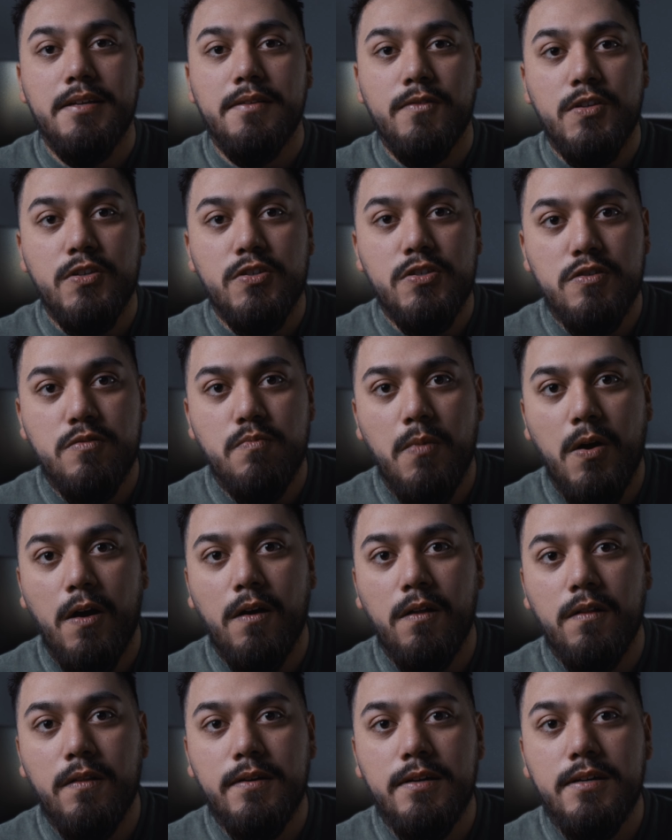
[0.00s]
The
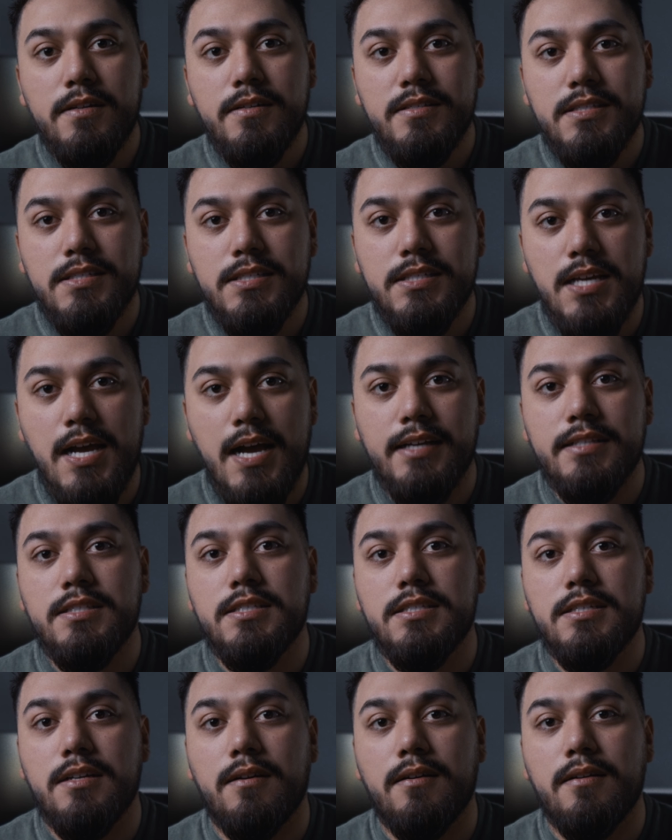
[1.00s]
smaller
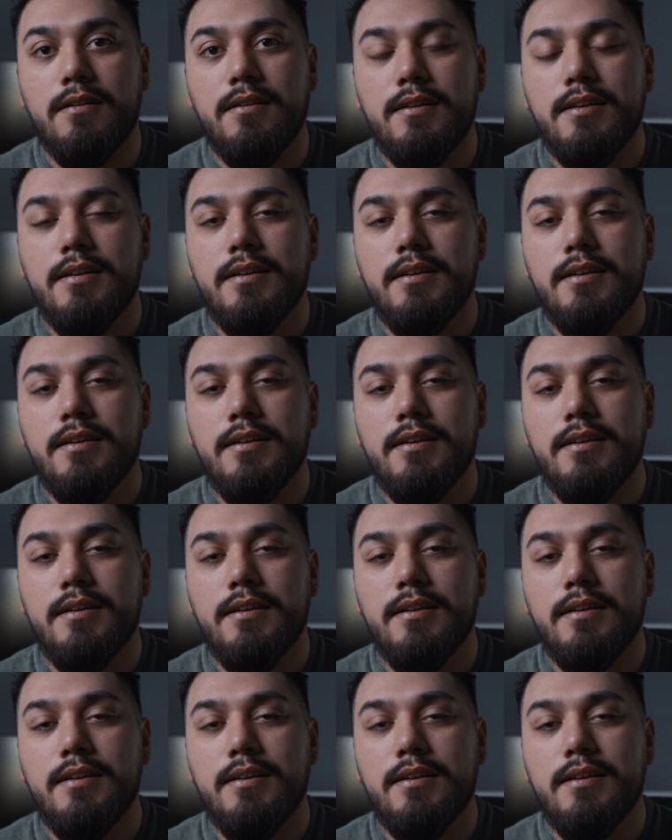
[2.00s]
sensor